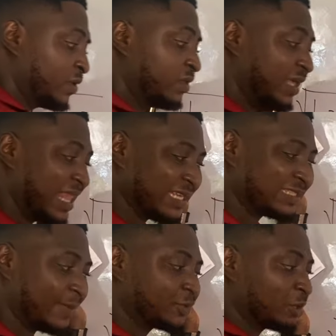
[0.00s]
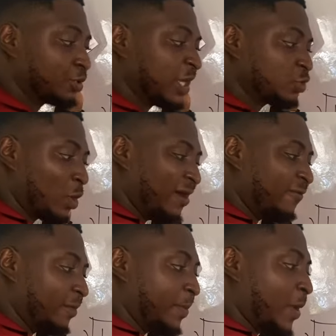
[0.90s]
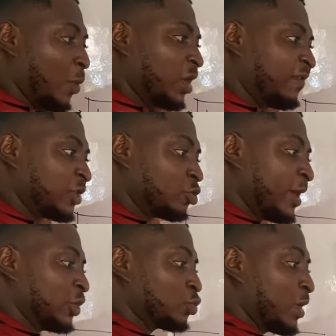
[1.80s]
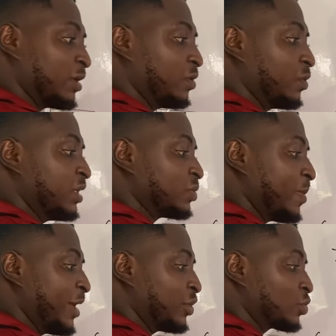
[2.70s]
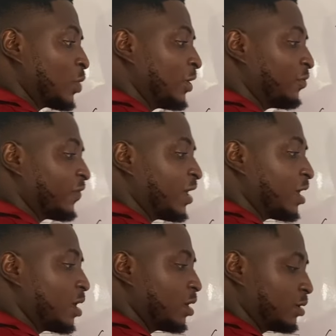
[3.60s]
the last step, subtract 1 from the power. 1 over 2 minus 1 is minus 1 over